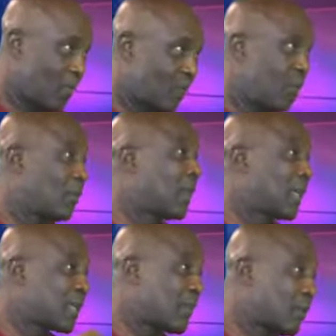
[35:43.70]
Do you know the
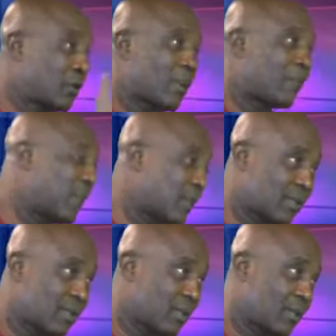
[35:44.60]
last time I went to my village?
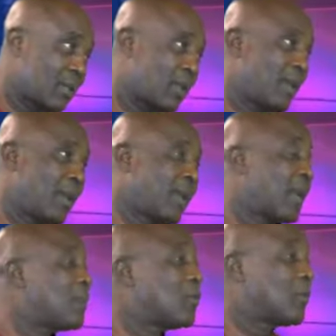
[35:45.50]
I
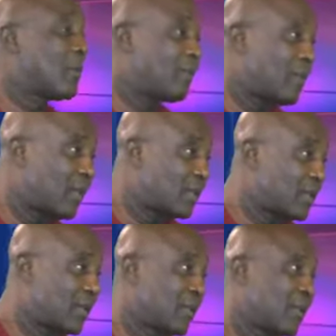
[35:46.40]
can't go to my village.
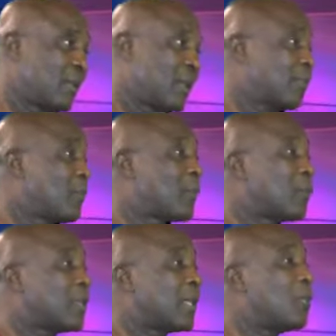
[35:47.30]
It's not
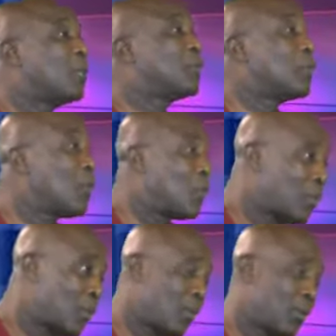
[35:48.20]
because I don't want to go,
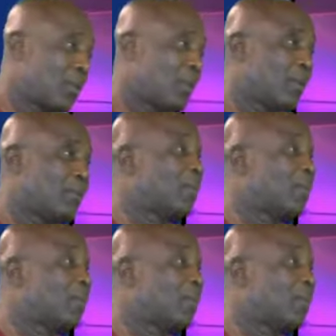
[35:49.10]
but